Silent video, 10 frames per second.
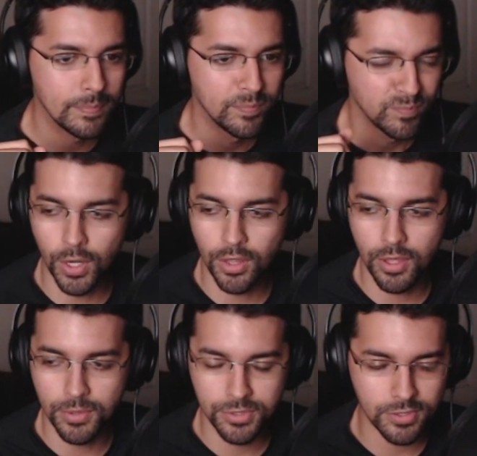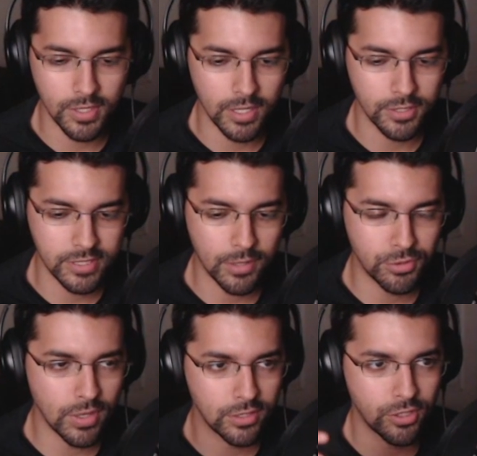one of those
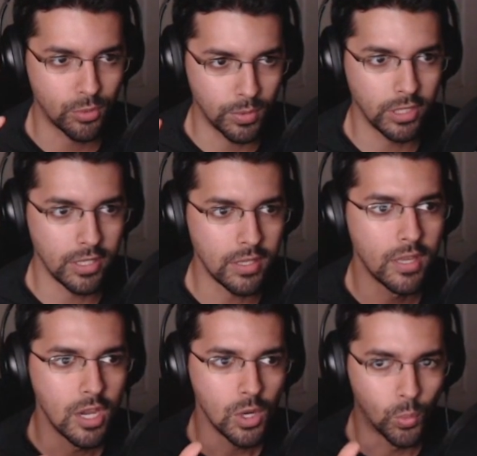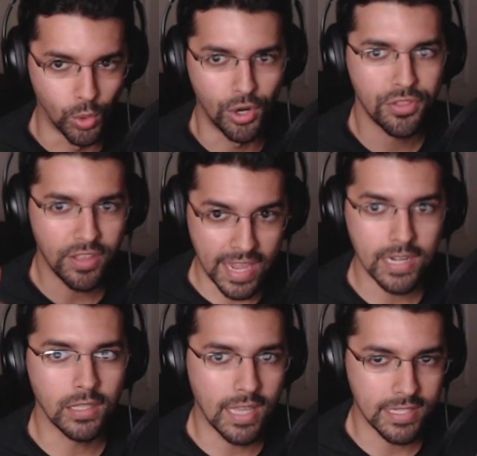soundtracks that are really worth
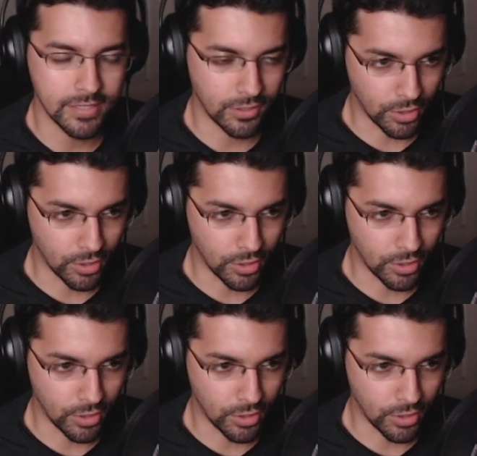analyzing,